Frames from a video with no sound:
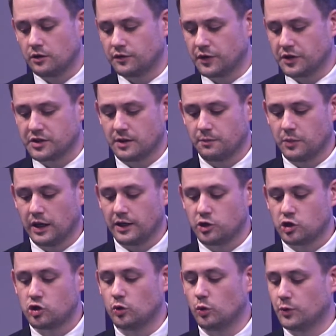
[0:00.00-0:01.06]
For example, a
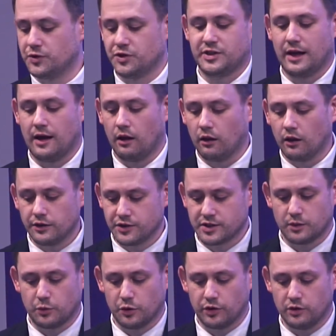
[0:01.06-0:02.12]
short cell is
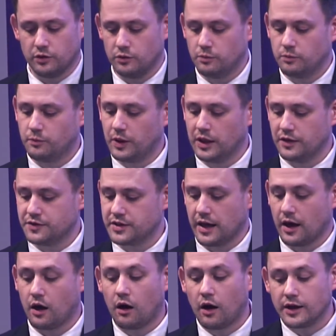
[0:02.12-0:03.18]
someone who believes their
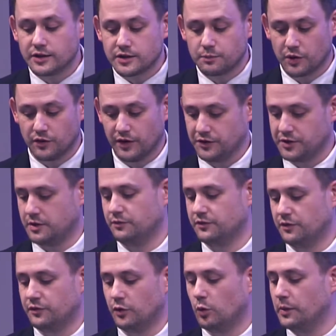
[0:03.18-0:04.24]
height prevents them from
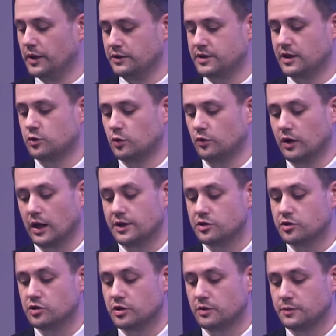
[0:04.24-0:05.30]
forming sexual
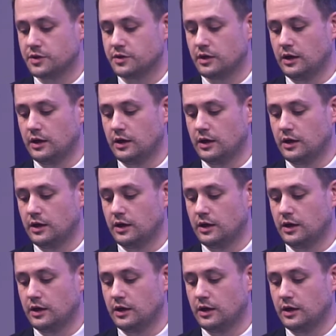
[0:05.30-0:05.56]
relationships.